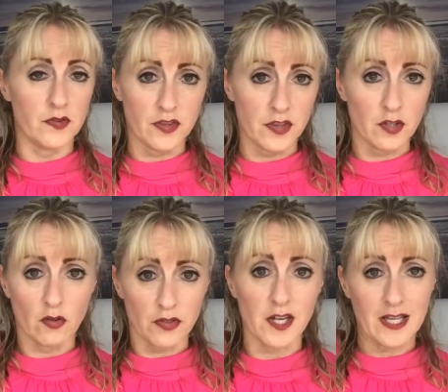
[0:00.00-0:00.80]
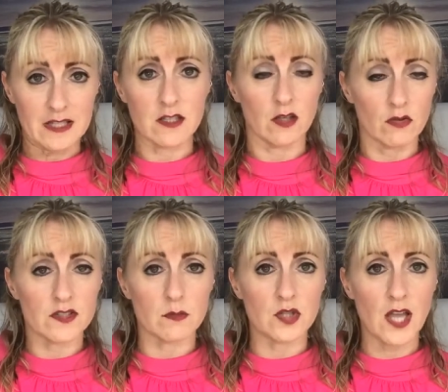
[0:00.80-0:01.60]
the link to your
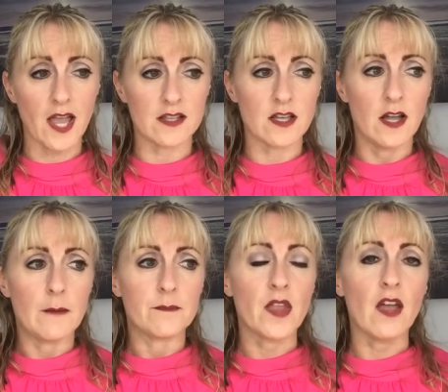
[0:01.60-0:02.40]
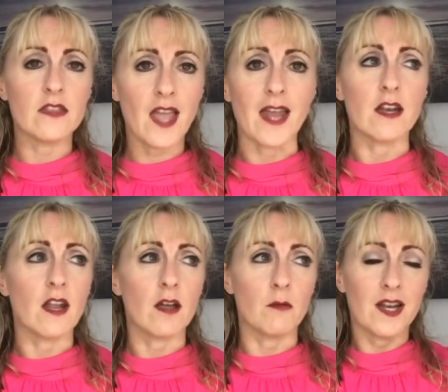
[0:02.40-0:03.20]
subject, and then
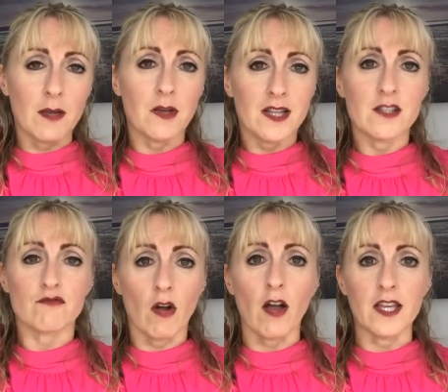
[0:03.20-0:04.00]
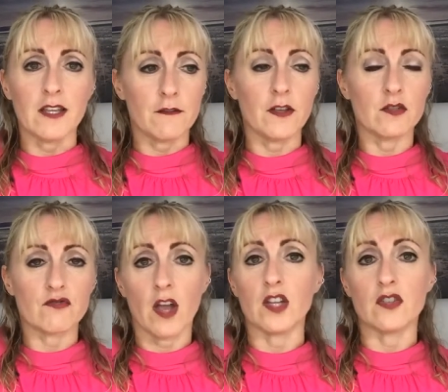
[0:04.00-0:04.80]
when it's right, it feels
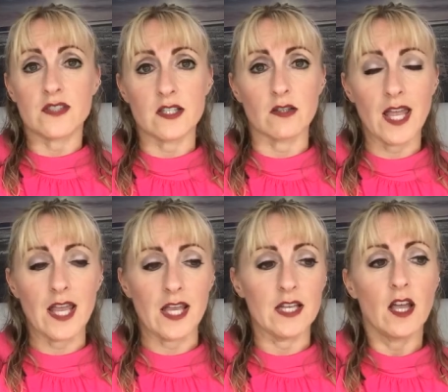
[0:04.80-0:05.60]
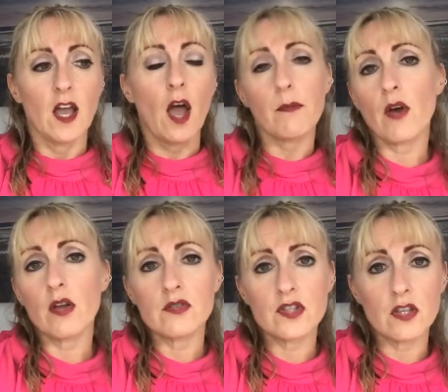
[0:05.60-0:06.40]
right, and you're still keen,
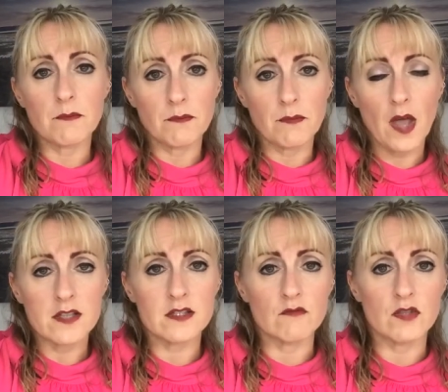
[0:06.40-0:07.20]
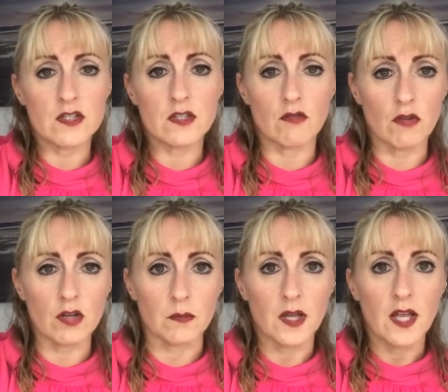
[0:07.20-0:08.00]
approach the person that runs the
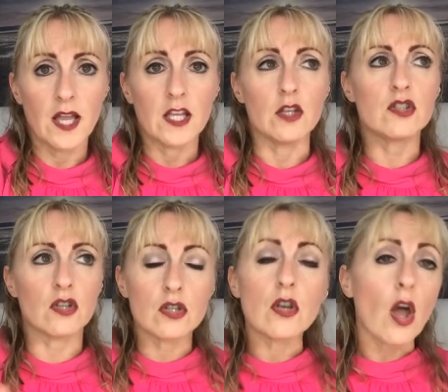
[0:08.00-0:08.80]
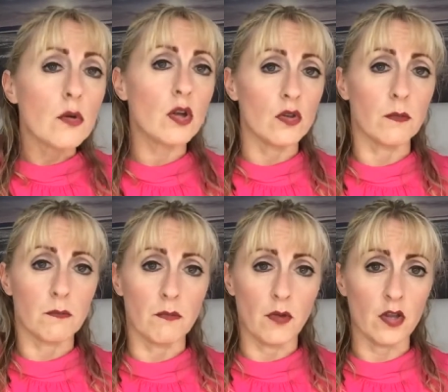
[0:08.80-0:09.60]
group. You should know who
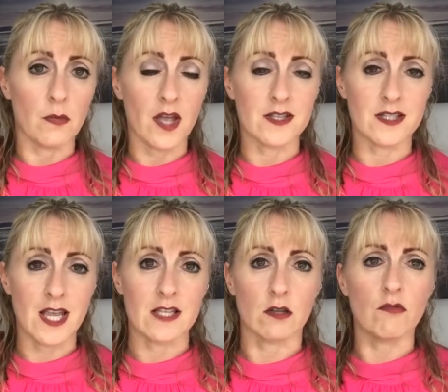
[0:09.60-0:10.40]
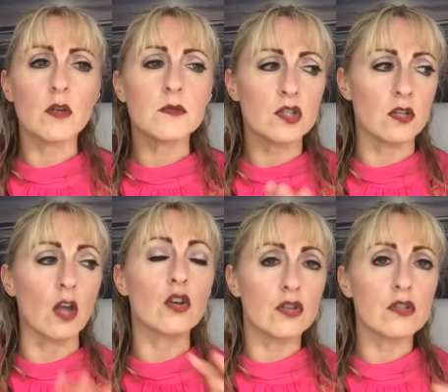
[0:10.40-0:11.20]
the person is. A
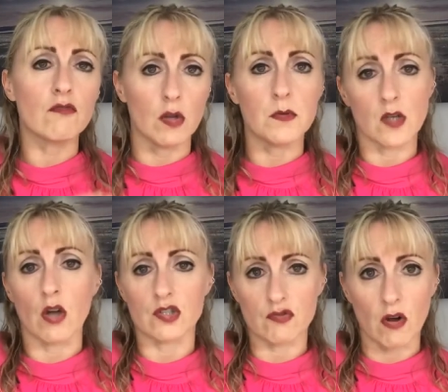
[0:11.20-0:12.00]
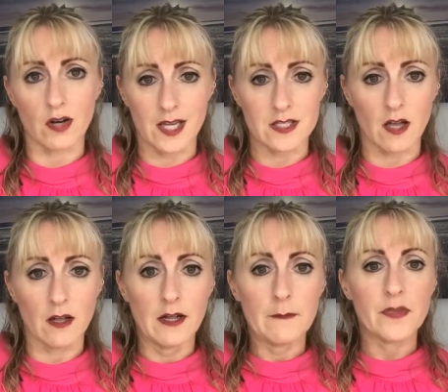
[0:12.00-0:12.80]
good group has got a strong leader,
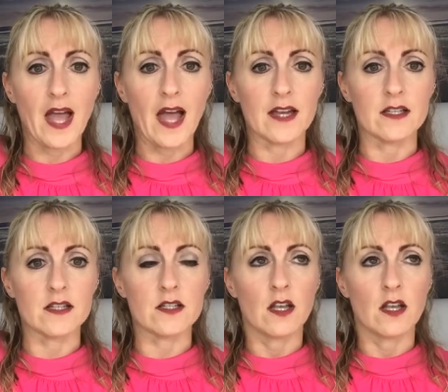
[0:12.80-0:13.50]
and